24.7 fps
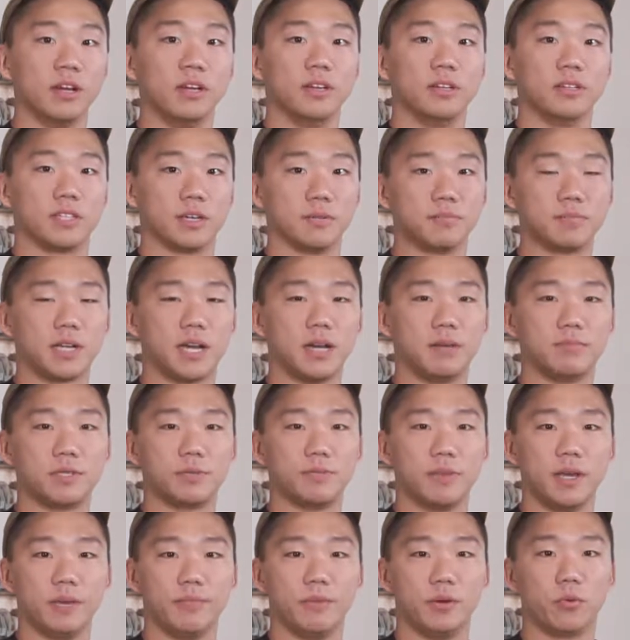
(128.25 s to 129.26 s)
Sometimes it
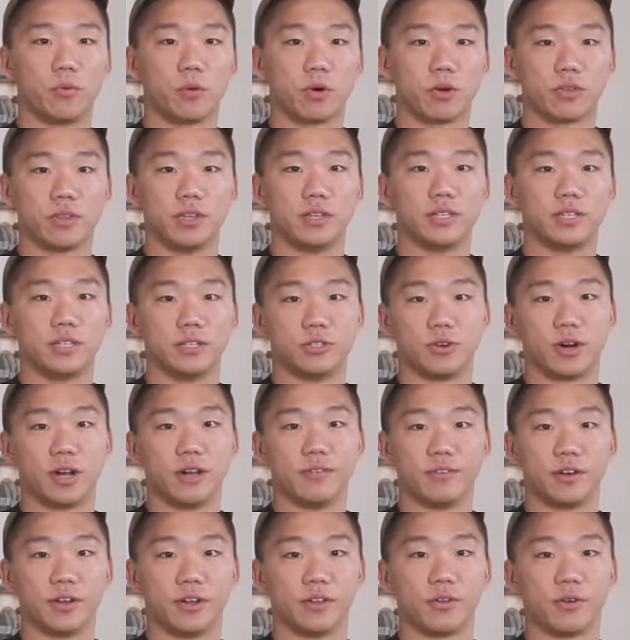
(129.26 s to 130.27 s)
may be worth it to drive
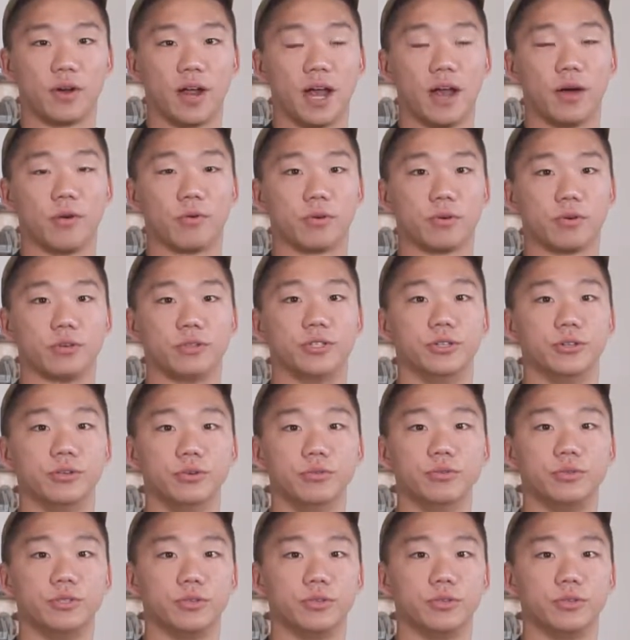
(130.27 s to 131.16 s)
another hour or two